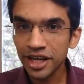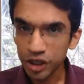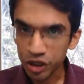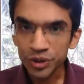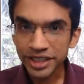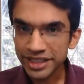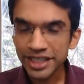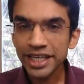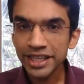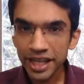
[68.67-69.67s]
you will
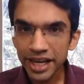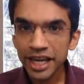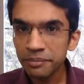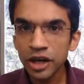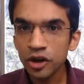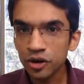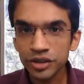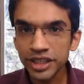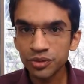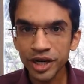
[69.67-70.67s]
see the link below
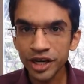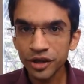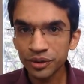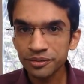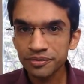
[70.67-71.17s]
this video.